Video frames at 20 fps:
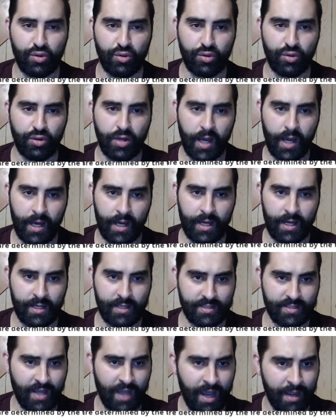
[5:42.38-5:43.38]

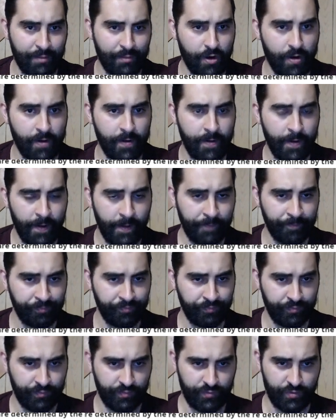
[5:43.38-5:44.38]
timer.
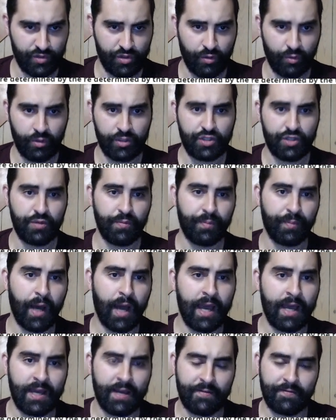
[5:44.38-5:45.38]
So once you
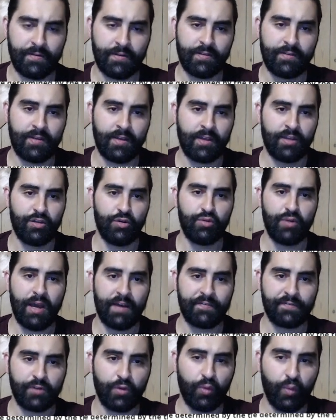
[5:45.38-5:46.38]
buy everything, you
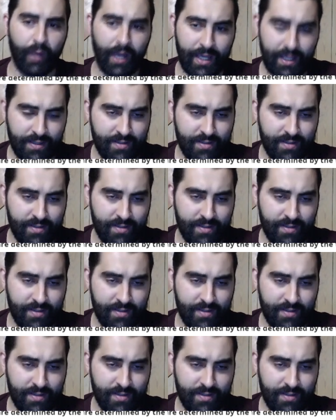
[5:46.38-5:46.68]
have to wait